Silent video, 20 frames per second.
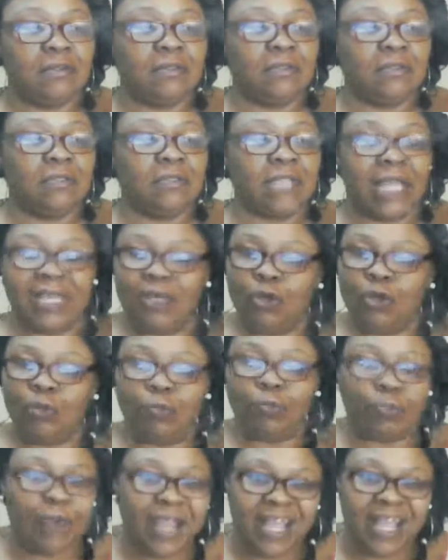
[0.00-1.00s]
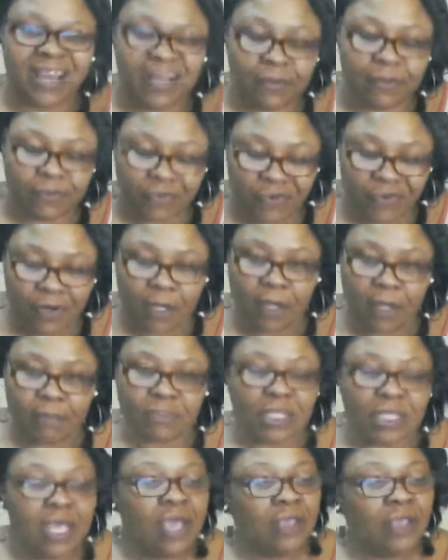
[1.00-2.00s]
like little
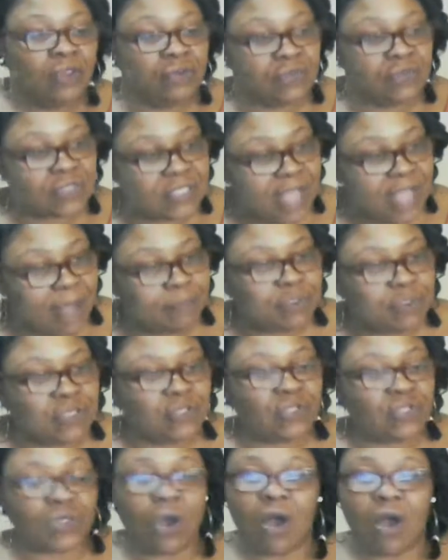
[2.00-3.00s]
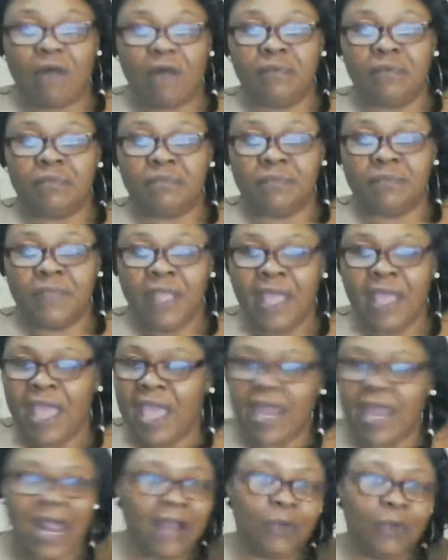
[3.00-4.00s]
breadcrumbs. You stop to dissolve them.
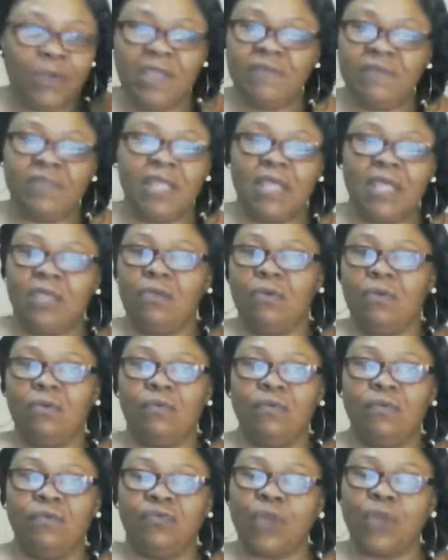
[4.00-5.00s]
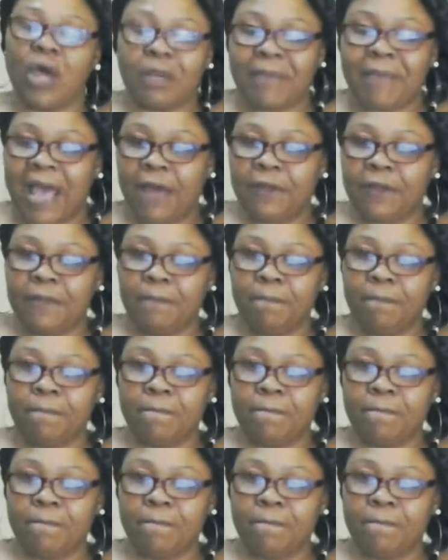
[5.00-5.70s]
And I don't even think you thought about it.